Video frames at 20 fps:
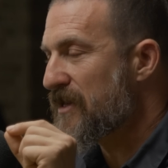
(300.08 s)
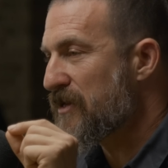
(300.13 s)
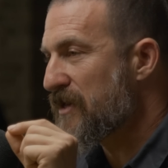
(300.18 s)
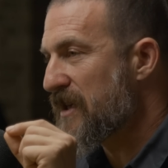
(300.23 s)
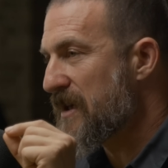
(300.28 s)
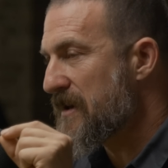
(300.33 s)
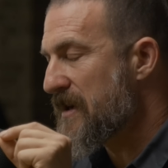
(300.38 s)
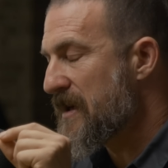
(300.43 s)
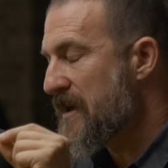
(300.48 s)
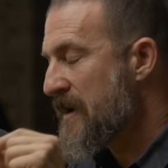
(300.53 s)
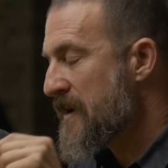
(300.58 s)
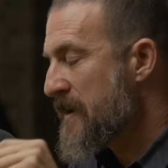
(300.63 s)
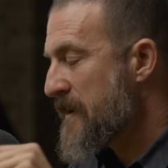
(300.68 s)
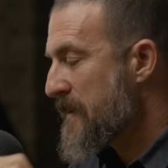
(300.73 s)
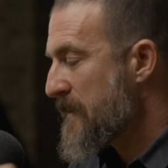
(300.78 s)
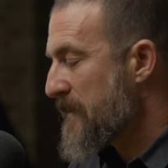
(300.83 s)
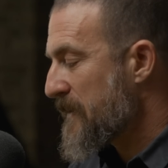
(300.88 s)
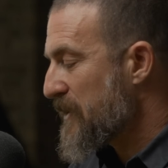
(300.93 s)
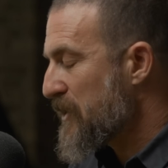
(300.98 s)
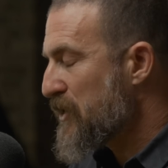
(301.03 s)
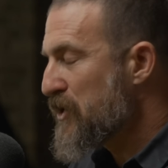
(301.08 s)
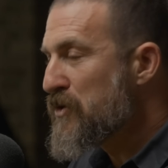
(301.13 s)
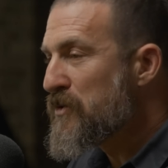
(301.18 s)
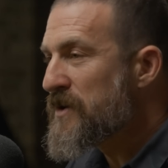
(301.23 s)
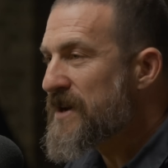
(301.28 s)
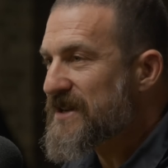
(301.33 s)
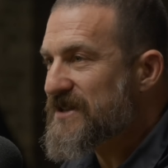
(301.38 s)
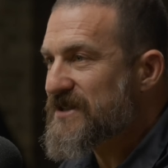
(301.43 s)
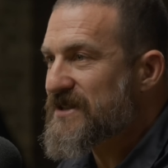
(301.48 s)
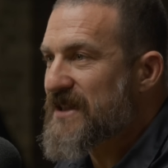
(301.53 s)
the
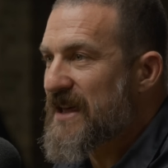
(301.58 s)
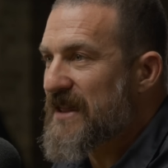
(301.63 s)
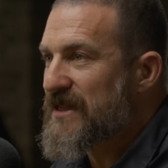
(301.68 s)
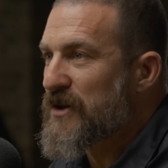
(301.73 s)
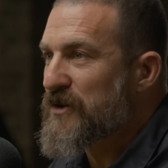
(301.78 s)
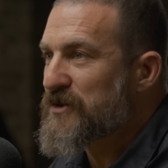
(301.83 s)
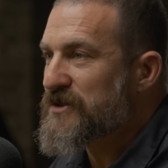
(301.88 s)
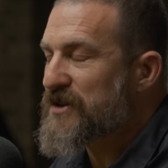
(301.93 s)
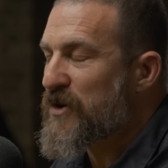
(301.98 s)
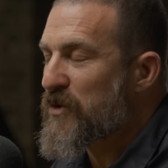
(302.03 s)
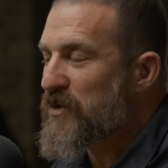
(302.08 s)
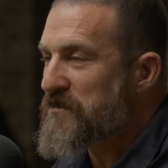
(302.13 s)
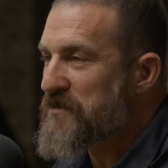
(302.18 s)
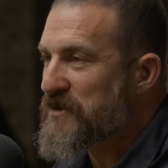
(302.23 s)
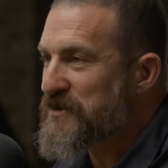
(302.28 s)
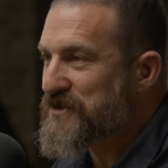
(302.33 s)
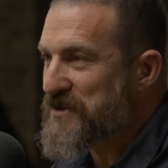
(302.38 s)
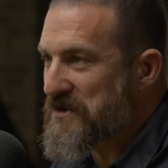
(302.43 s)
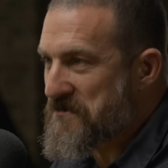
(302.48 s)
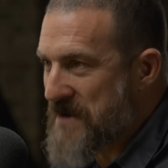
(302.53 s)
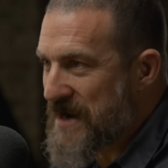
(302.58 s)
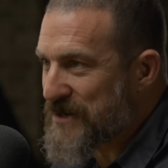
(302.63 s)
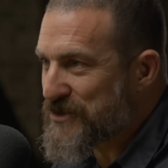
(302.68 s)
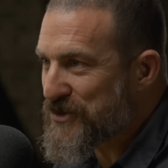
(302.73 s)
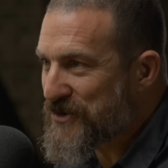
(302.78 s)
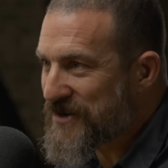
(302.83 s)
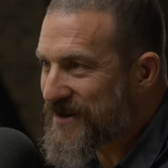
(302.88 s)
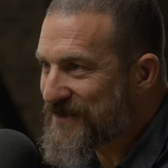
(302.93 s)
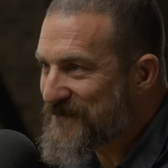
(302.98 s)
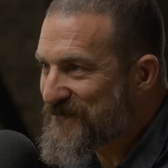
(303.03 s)
units that those hormones are
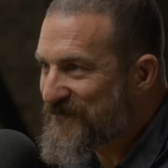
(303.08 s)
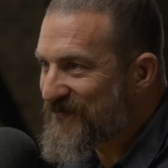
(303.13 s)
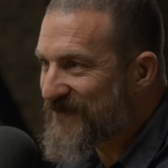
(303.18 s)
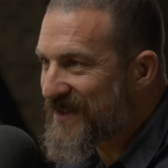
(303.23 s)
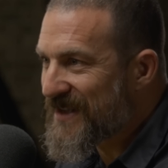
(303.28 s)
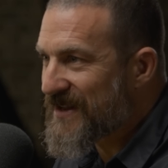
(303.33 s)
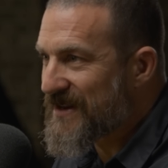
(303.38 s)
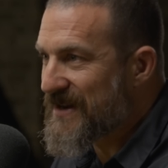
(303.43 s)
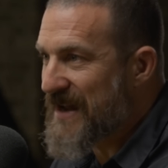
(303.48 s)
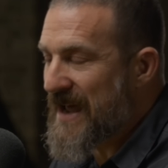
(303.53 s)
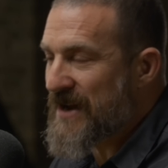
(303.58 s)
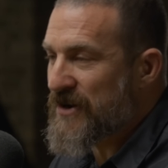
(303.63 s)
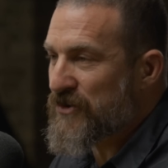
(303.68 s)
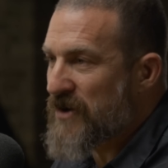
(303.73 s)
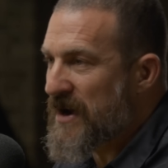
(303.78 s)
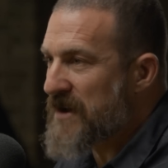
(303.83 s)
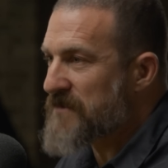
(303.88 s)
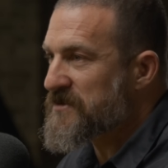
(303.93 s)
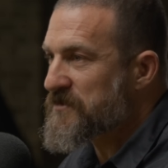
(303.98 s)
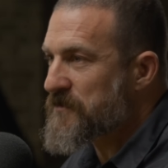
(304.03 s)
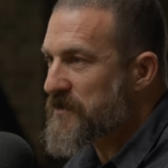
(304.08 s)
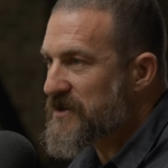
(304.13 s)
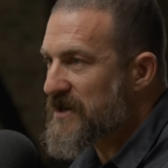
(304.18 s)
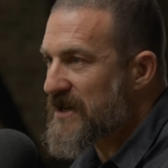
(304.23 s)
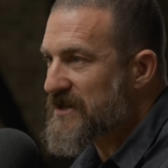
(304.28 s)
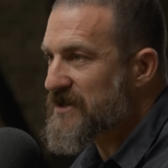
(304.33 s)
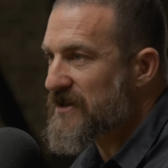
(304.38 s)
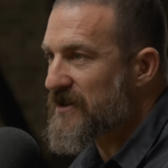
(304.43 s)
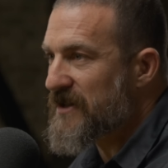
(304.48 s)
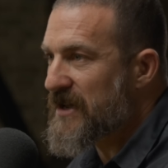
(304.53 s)
measured in, nanograms per
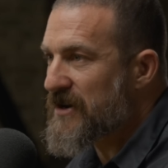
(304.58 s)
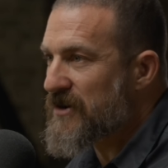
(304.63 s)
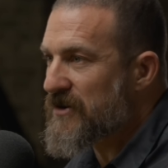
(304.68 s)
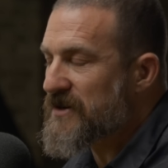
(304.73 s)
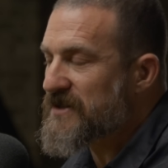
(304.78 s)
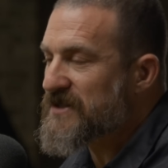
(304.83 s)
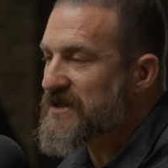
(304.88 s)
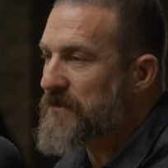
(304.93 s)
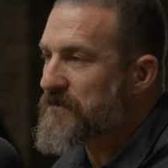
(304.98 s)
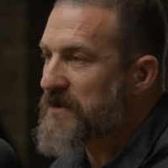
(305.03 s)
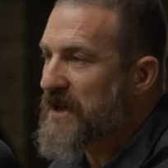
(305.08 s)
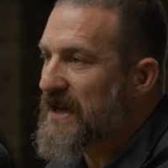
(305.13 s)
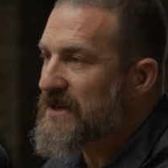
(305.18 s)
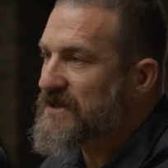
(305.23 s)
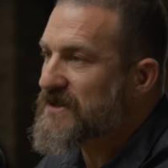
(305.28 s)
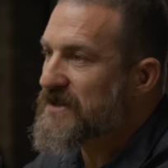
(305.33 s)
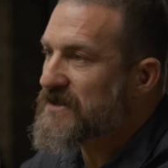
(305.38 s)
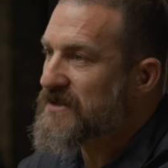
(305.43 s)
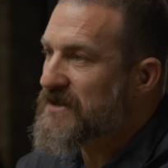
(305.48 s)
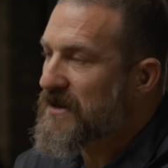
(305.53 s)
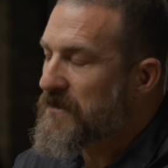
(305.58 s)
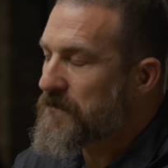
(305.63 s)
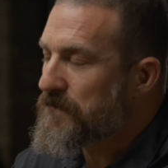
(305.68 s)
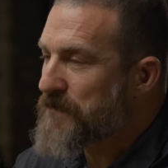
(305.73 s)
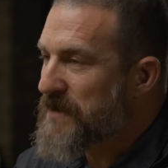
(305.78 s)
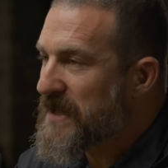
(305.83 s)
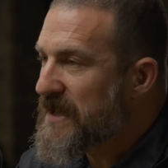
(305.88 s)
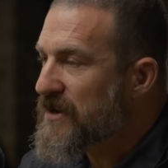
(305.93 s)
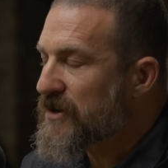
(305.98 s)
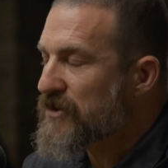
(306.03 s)
deciliter in some cases,
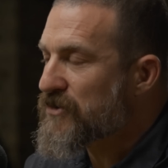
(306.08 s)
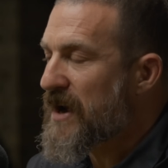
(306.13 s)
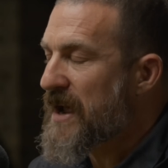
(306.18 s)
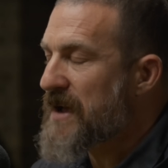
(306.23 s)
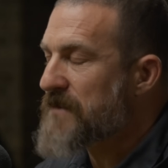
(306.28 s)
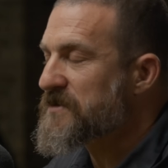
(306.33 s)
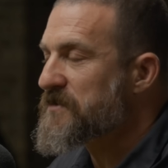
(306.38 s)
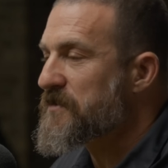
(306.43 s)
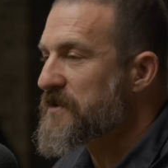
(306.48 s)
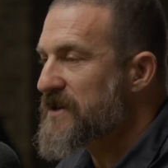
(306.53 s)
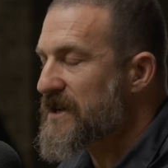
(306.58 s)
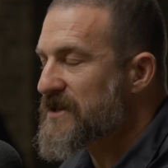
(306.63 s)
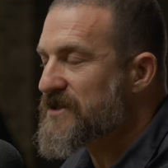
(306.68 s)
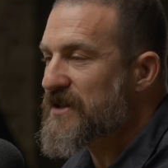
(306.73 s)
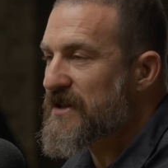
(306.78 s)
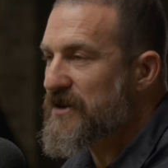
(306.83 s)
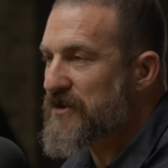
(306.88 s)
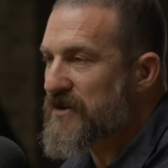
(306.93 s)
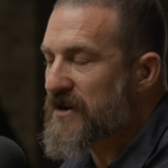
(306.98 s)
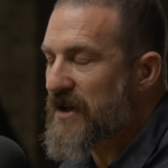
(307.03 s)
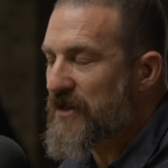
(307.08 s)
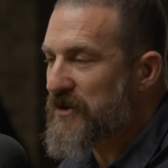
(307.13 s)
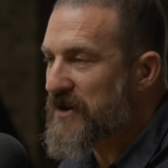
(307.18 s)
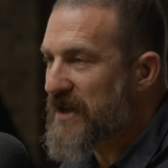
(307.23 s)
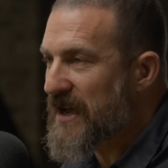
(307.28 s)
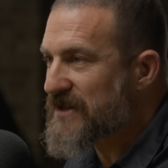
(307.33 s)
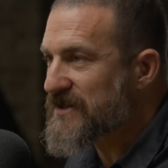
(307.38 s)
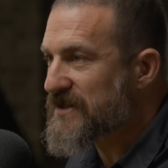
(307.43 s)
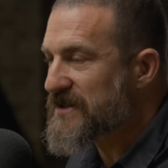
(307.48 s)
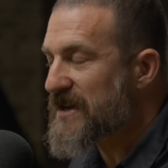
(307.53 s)
picograms per deciliter in other
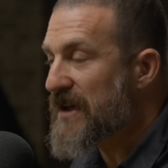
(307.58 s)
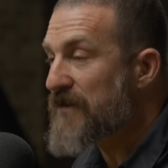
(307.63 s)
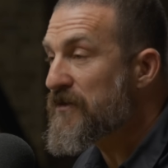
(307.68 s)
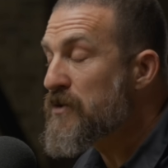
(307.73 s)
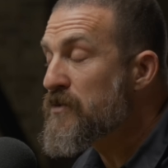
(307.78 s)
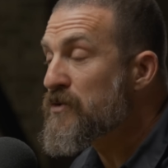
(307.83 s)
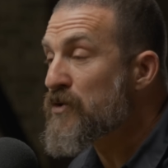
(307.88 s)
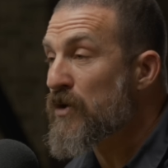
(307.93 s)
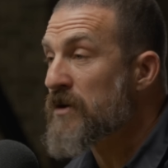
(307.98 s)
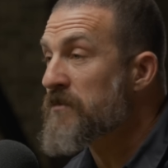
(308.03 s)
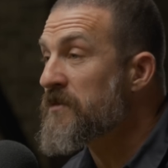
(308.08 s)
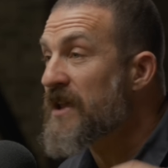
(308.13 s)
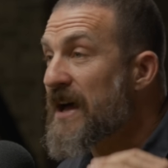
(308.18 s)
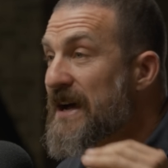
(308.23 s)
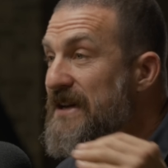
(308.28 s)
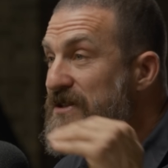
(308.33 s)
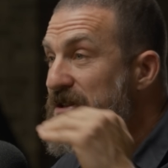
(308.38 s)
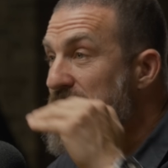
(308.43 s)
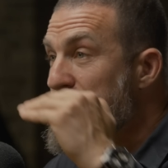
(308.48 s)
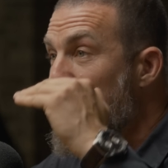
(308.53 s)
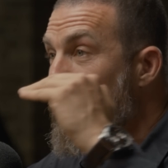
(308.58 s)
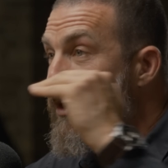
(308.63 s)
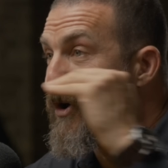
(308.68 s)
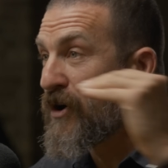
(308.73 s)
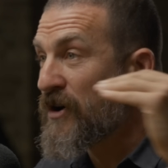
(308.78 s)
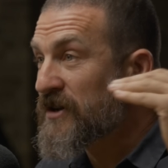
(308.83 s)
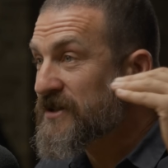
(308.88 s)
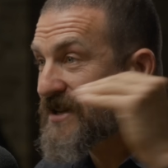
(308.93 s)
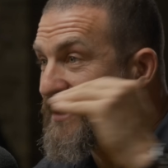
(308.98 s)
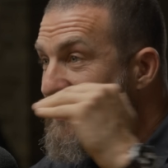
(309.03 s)
cases, if you normalize them
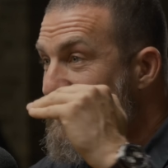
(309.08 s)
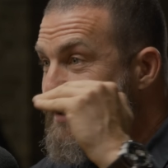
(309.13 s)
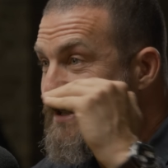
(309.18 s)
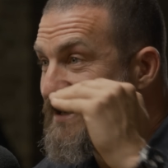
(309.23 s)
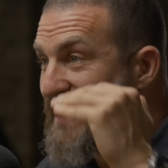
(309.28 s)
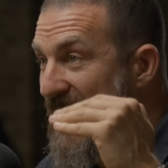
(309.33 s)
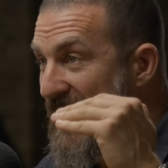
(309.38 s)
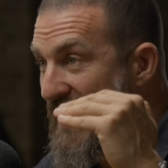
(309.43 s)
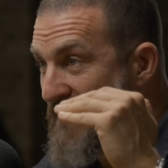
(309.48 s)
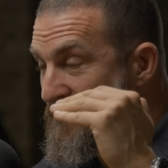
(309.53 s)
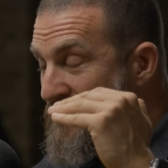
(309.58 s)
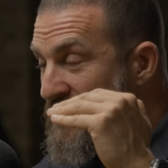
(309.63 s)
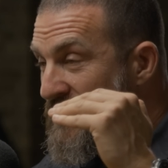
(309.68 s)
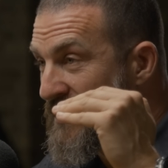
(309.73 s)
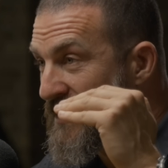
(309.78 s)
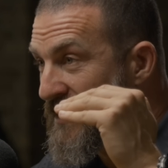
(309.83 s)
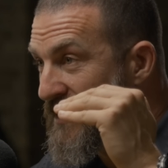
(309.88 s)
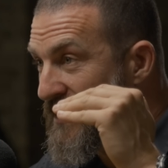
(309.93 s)
all to the same